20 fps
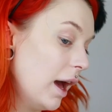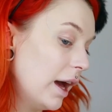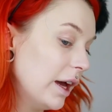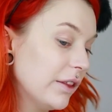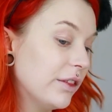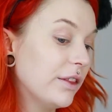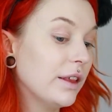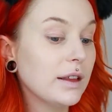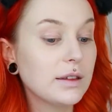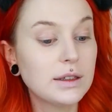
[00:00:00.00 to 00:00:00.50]

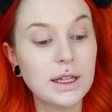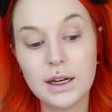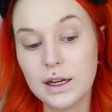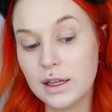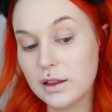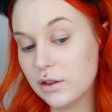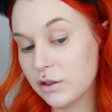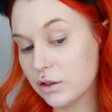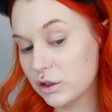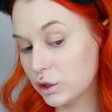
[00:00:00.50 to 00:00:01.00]
I think that
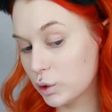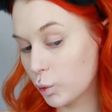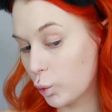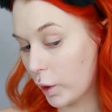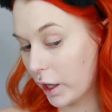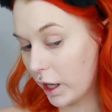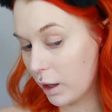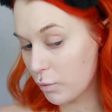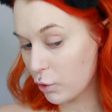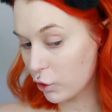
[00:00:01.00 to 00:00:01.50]
it looks
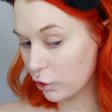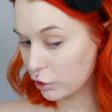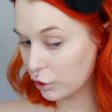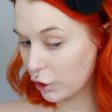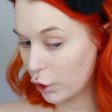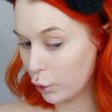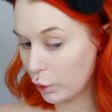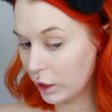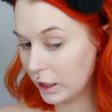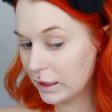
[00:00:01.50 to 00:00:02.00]
way more
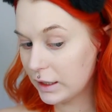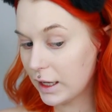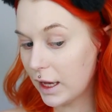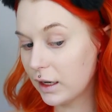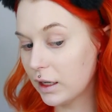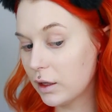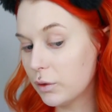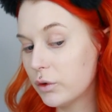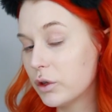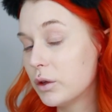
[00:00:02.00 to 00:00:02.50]
glowy
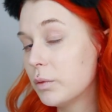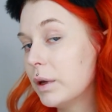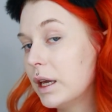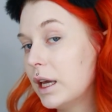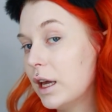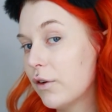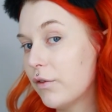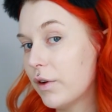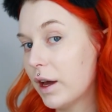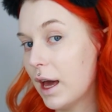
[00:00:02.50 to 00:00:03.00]
than it would
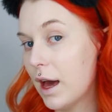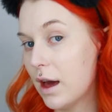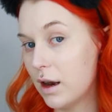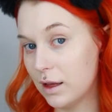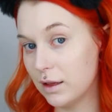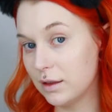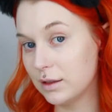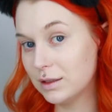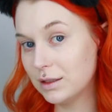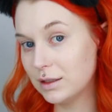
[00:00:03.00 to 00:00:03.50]
be if I
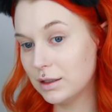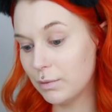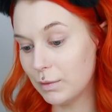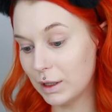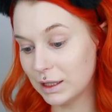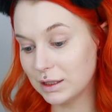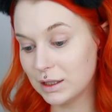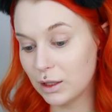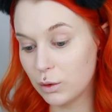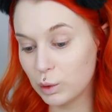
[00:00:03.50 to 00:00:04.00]
hadn't
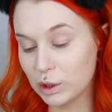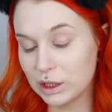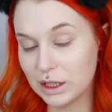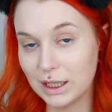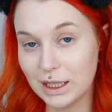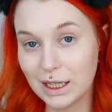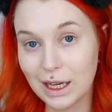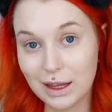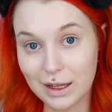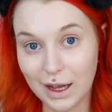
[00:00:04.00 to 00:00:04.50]
mixed it with
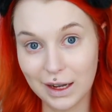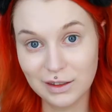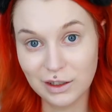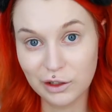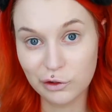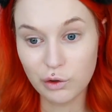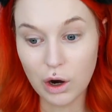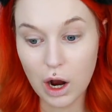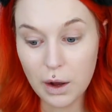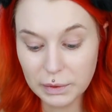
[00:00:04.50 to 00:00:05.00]
the
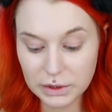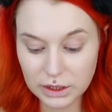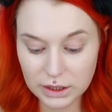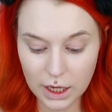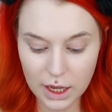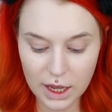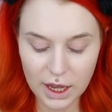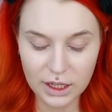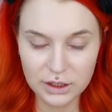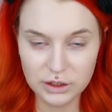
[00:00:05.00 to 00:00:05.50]
lightning drops.
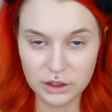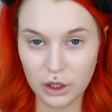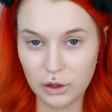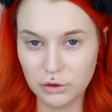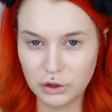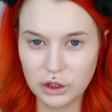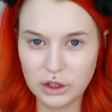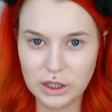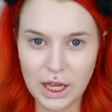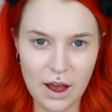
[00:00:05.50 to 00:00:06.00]

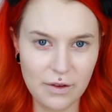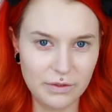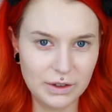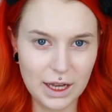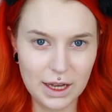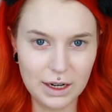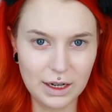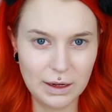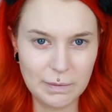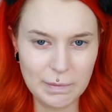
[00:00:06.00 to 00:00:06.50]
So just have
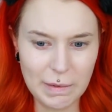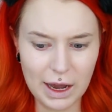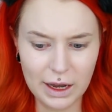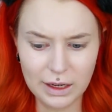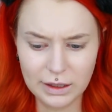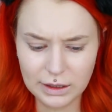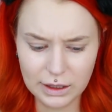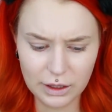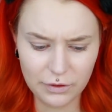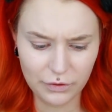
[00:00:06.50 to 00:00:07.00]
that in
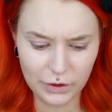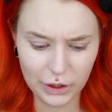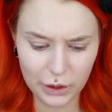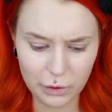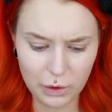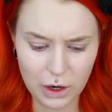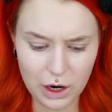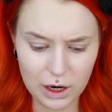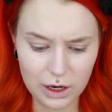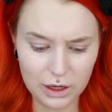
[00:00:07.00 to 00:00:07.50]
mind if
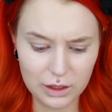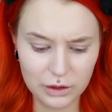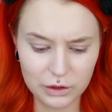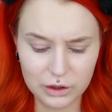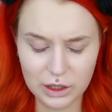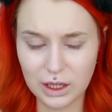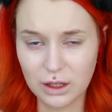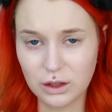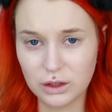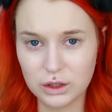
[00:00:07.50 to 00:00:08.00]
you are
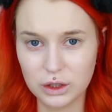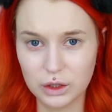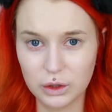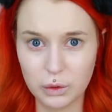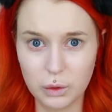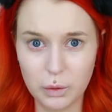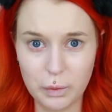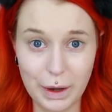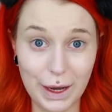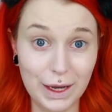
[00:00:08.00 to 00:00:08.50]
looking
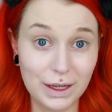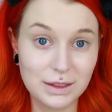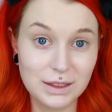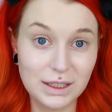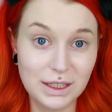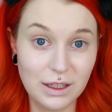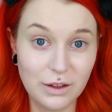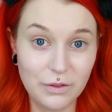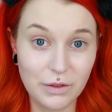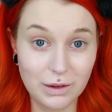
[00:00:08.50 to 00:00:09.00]
to buy
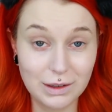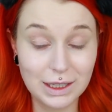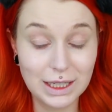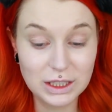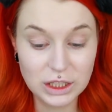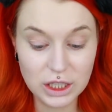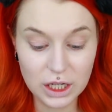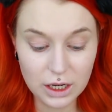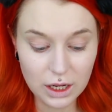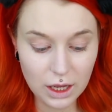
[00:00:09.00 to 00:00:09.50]
the
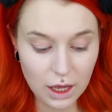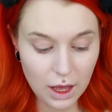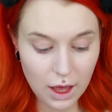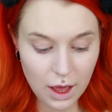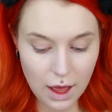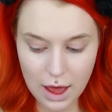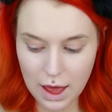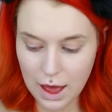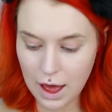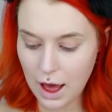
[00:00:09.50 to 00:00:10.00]
foundation.
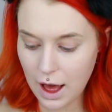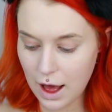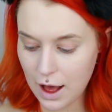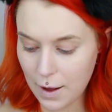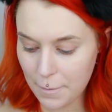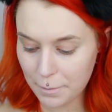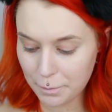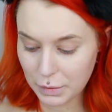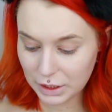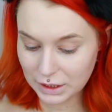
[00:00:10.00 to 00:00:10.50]

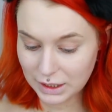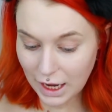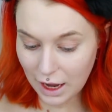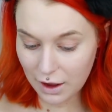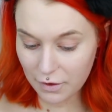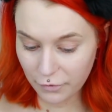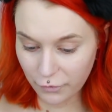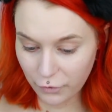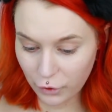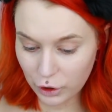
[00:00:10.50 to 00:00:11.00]
But
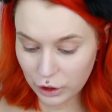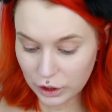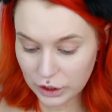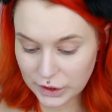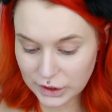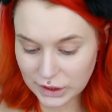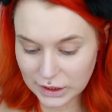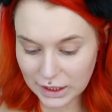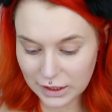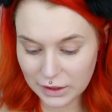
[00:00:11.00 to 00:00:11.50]
yeah, for
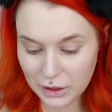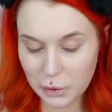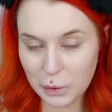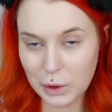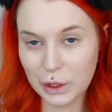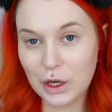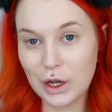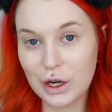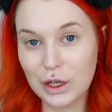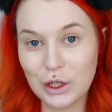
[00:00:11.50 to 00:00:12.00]
concealer,
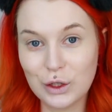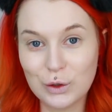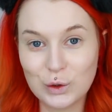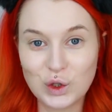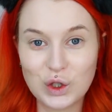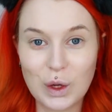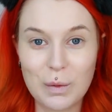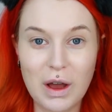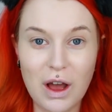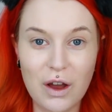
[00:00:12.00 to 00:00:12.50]
we're gonna
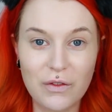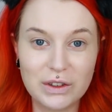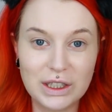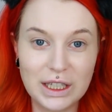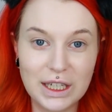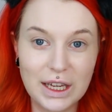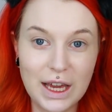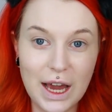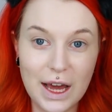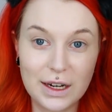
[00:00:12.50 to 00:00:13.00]
use some of
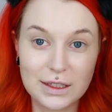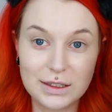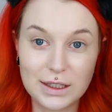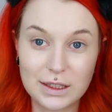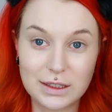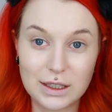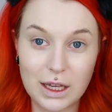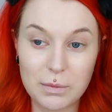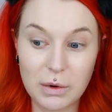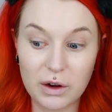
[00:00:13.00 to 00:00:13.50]
the
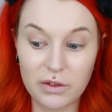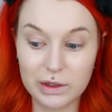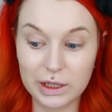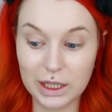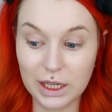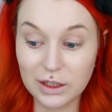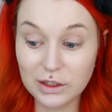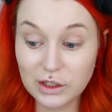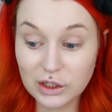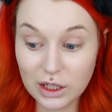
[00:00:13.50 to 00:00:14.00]
Anastasia
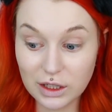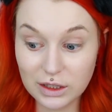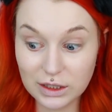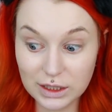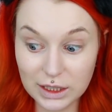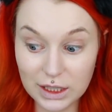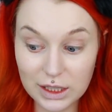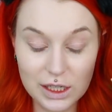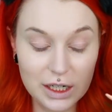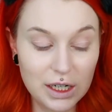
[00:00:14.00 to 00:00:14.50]
Beverly Hills
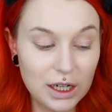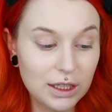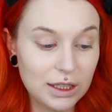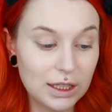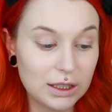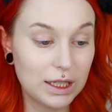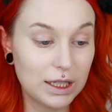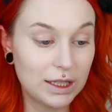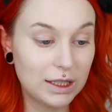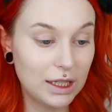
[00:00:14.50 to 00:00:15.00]
concealer.
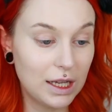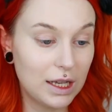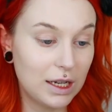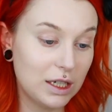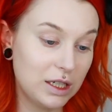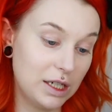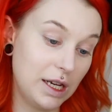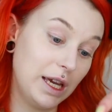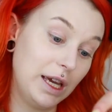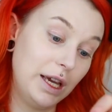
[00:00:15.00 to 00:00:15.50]
is in
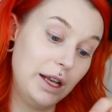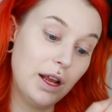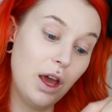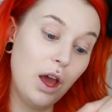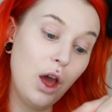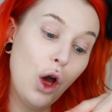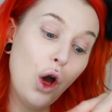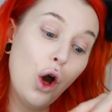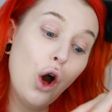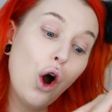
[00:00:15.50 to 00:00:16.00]
the shade
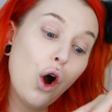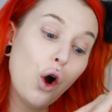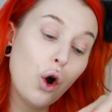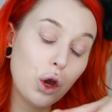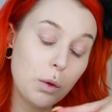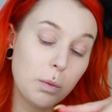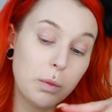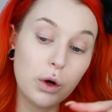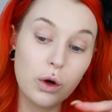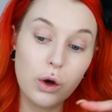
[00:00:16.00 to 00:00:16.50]

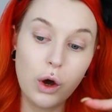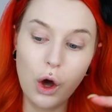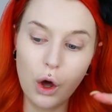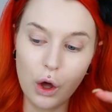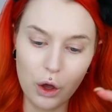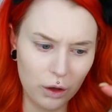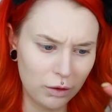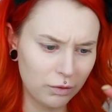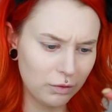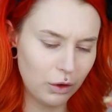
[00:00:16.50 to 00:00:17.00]

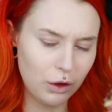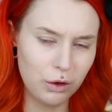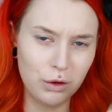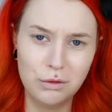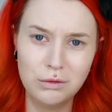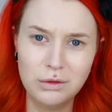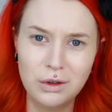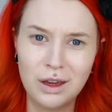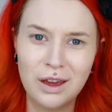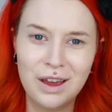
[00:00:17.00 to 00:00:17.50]

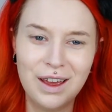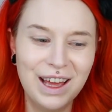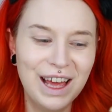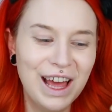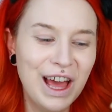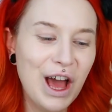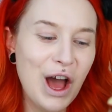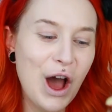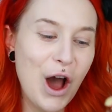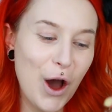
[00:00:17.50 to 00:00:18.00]

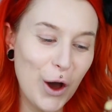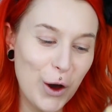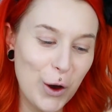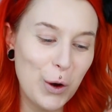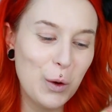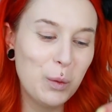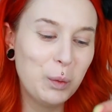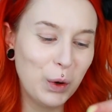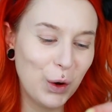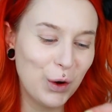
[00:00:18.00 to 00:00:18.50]

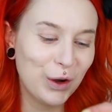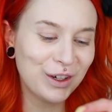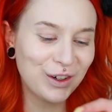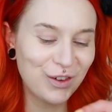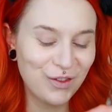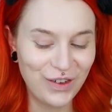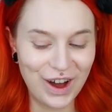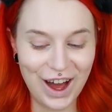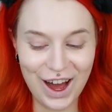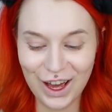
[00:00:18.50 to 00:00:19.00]

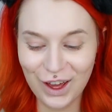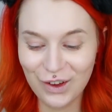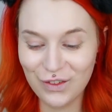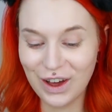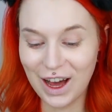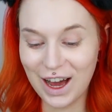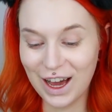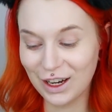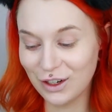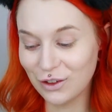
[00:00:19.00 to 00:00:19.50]

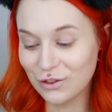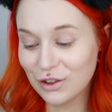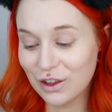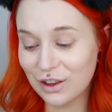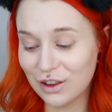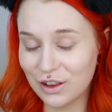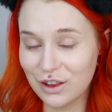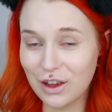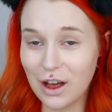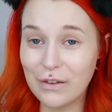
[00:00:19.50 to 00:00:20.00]
0.5. I
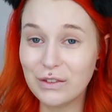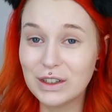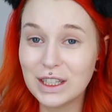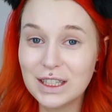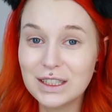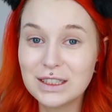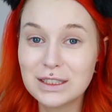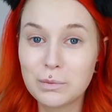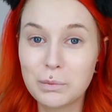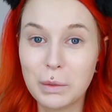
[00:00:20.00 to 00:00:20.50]
don't love
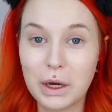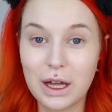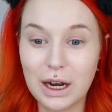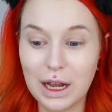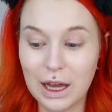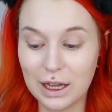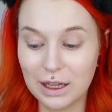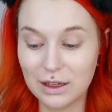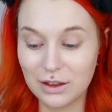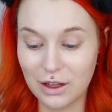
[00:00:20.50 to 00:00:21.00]
this,
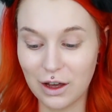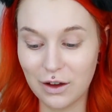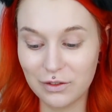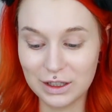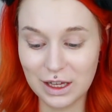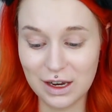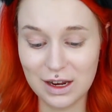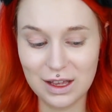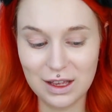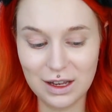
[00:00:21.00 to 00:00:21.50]
but I love
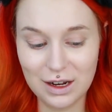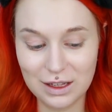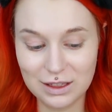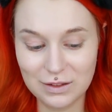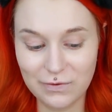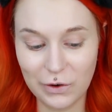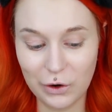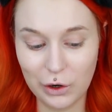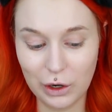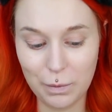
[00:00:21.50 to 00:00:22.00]
that it
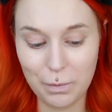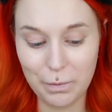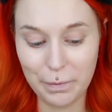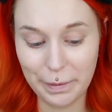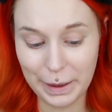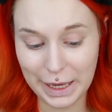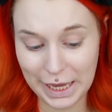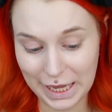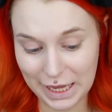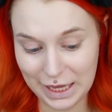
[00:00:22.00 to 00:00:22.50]
is very
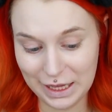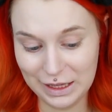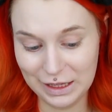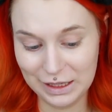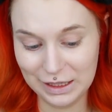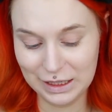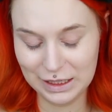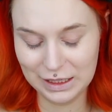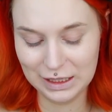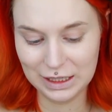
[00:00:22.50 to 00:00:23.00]

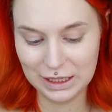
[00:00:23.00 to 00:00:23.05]
pale.